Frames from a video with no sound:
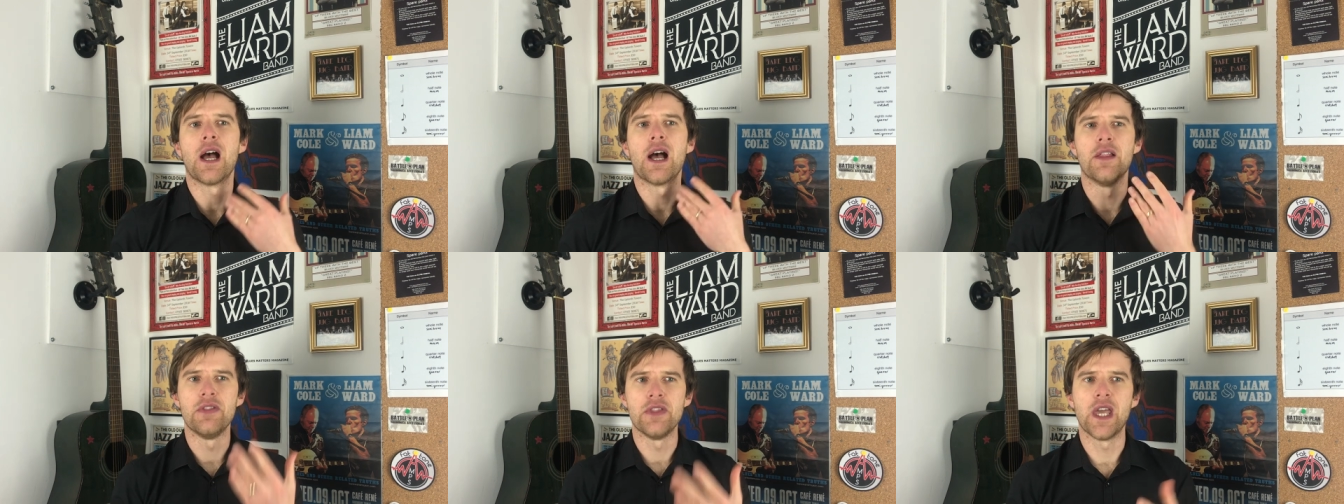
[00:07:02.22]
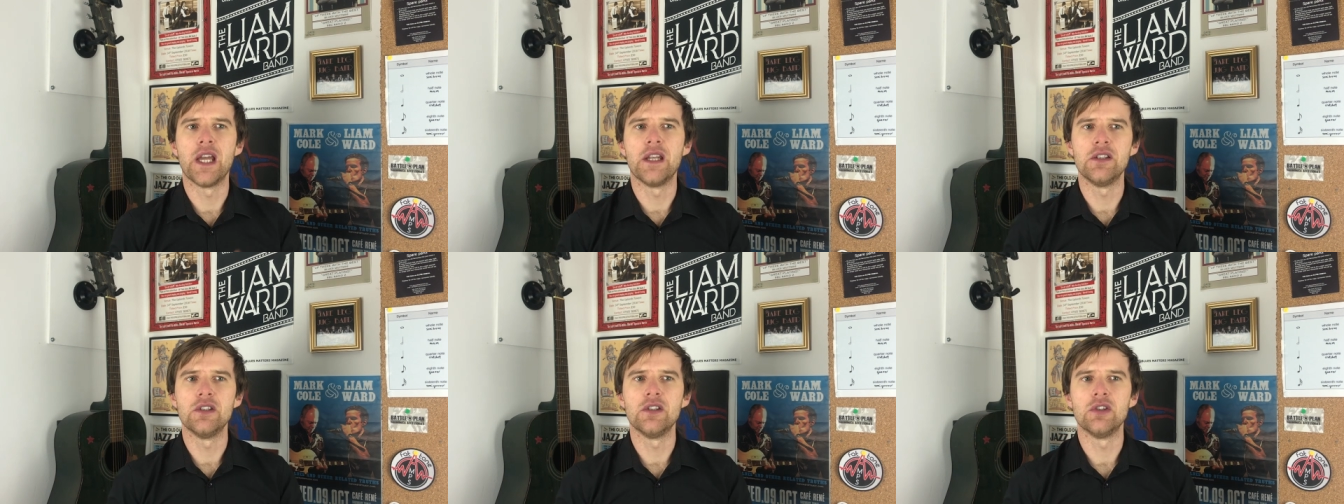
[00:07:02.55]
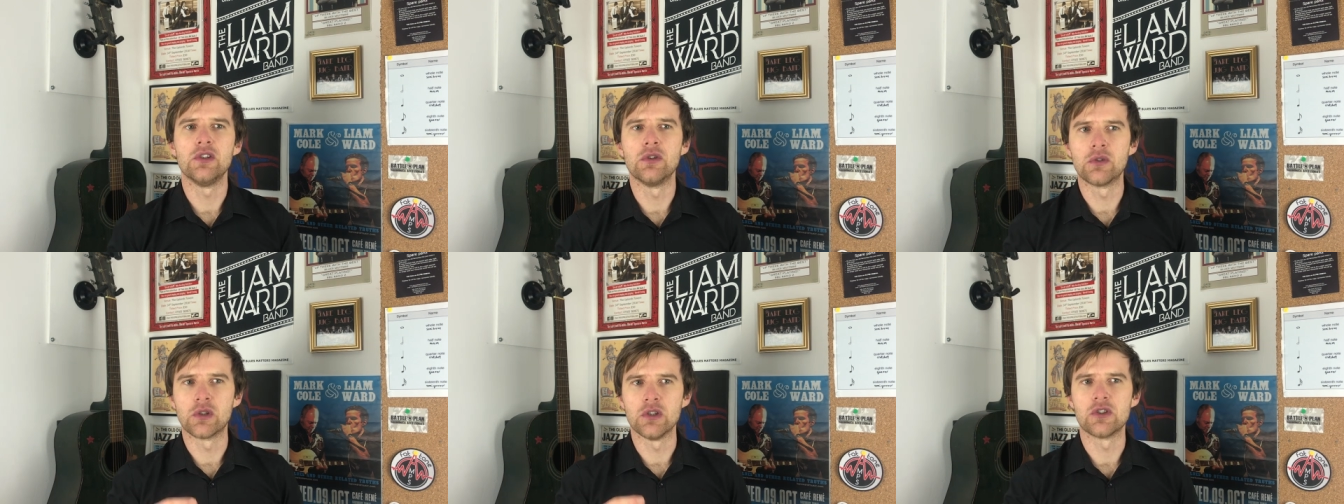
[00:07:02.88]
and then
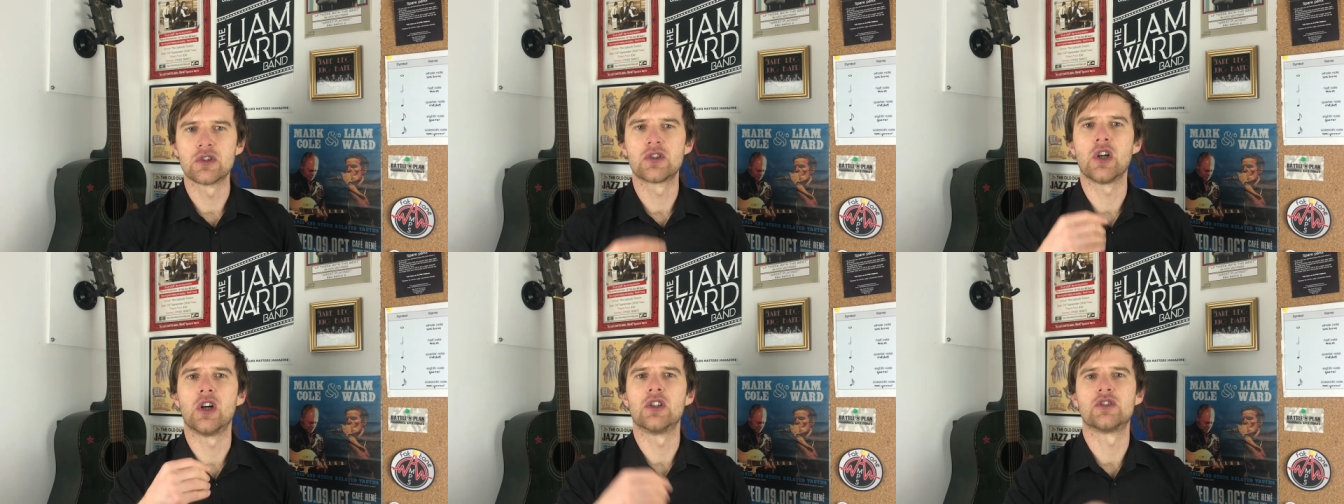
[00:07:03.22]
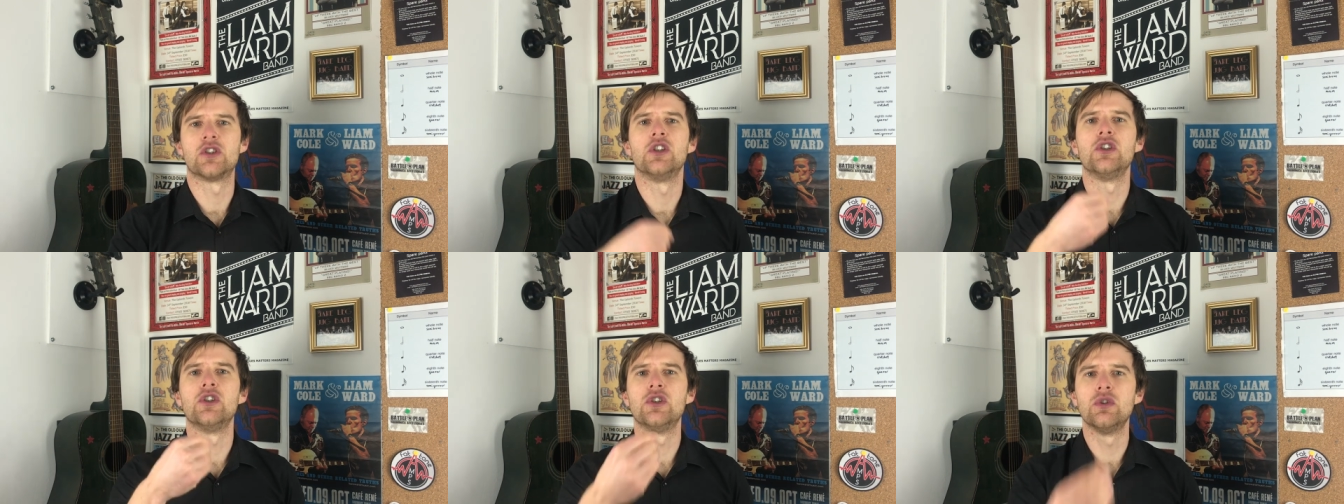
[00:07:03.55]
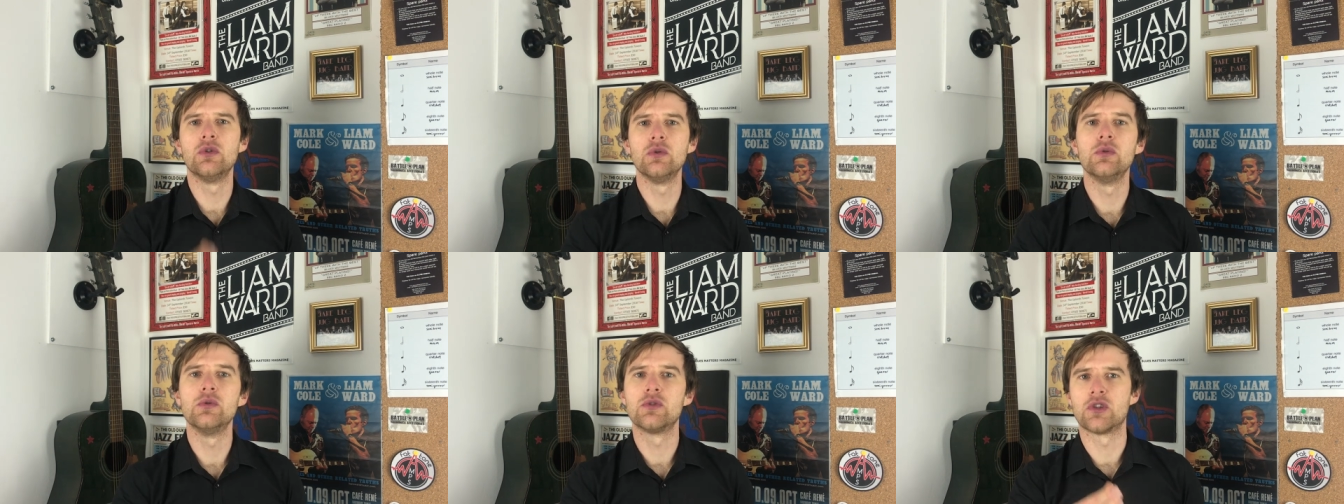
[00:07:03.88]
you can start to
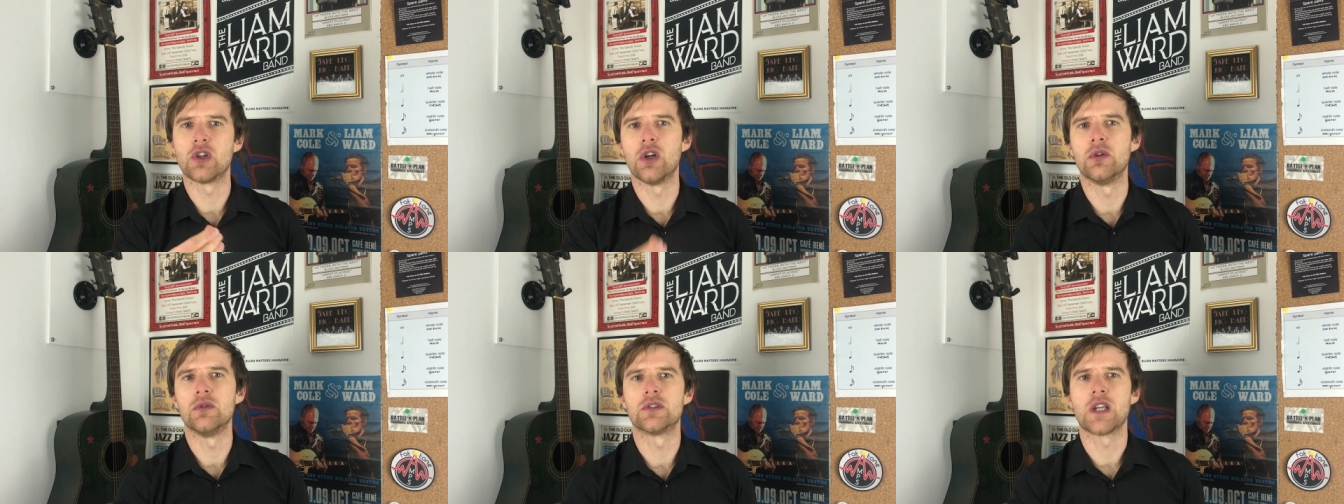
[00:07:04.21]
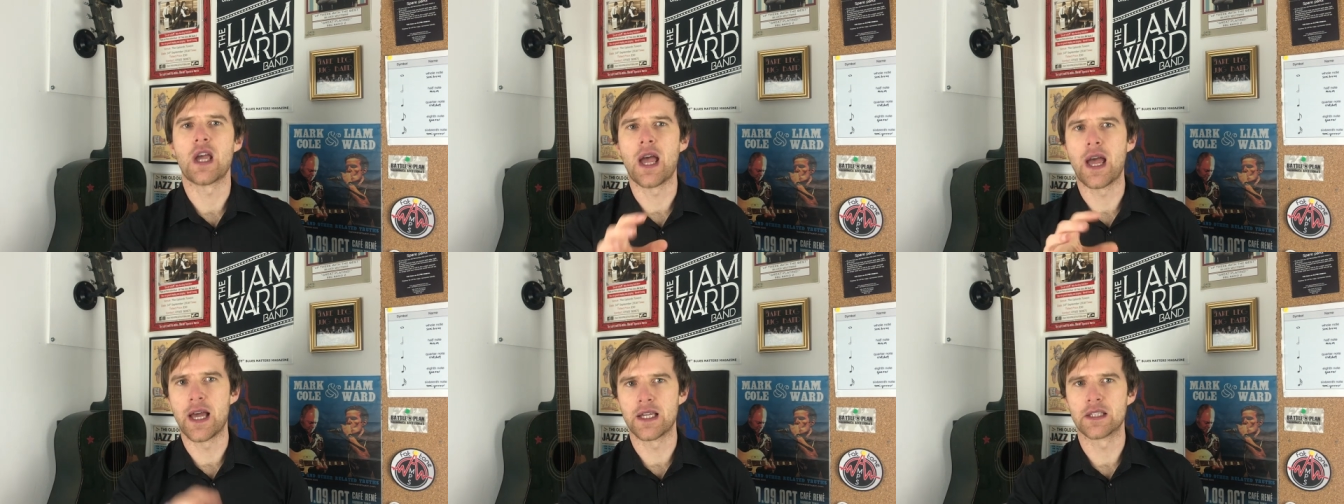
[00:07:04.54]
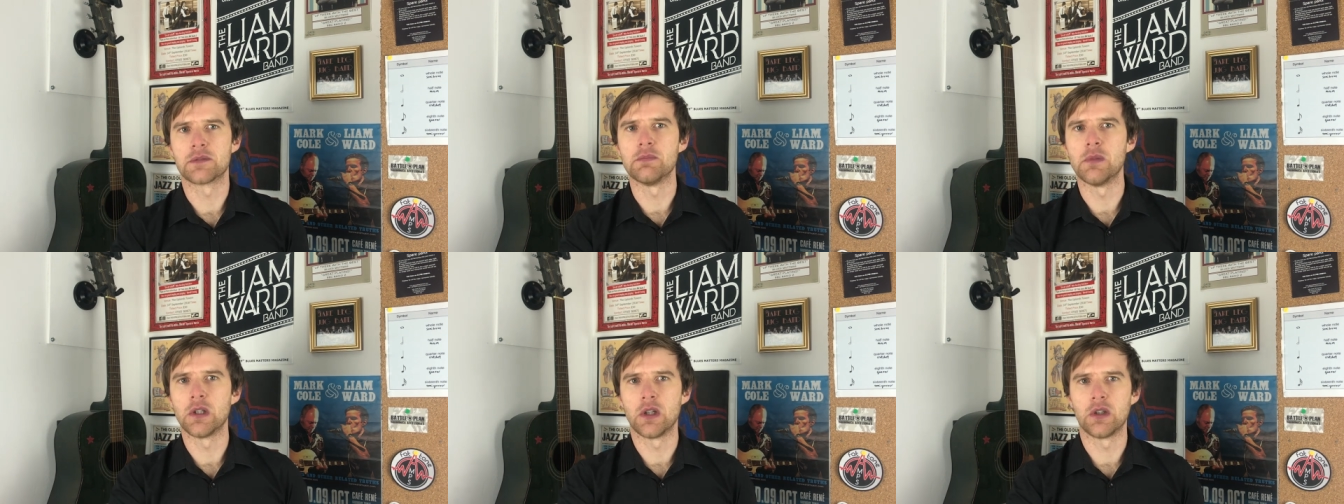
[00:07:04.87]
use those
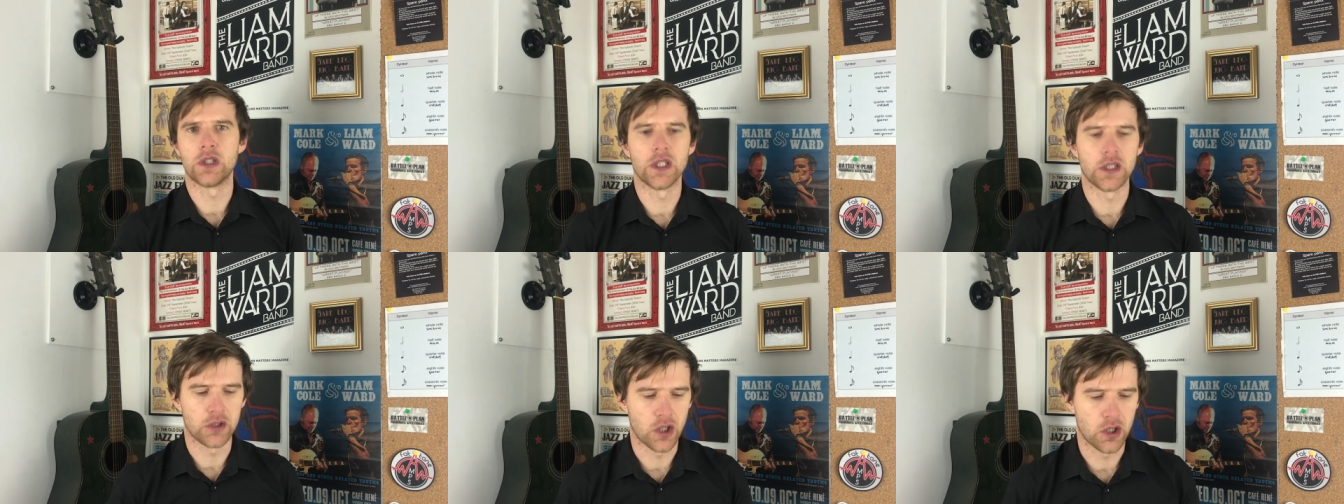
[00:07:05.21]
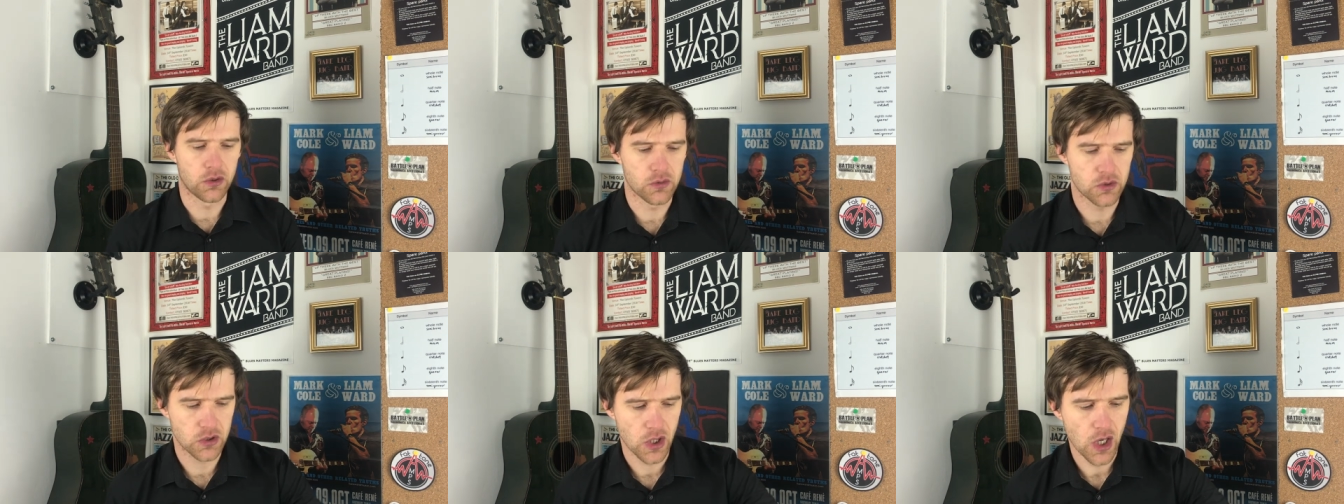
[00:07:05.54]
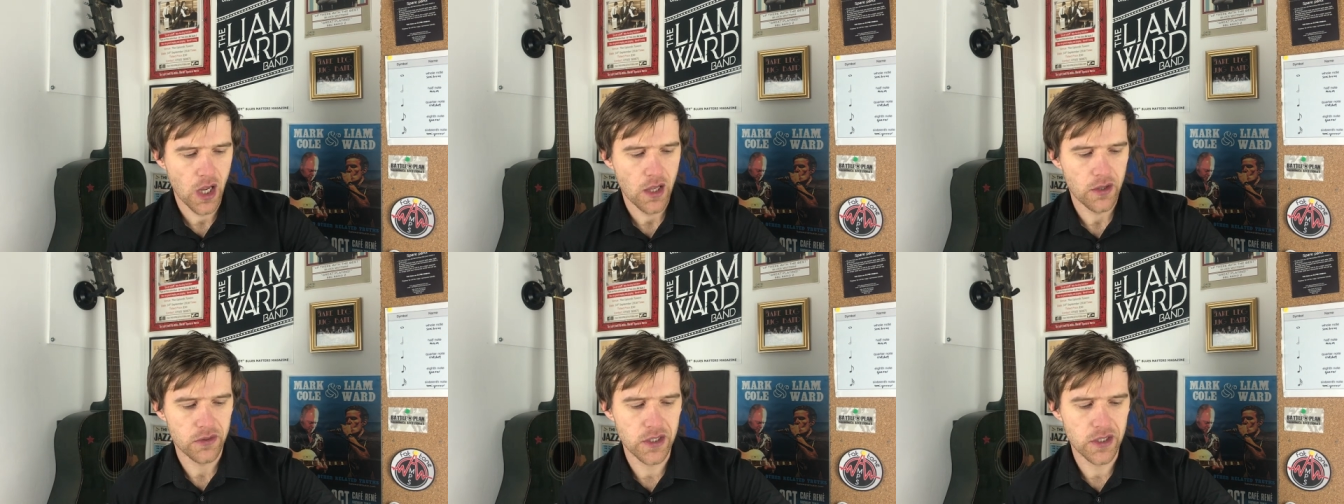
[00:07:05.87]
as melodic notes.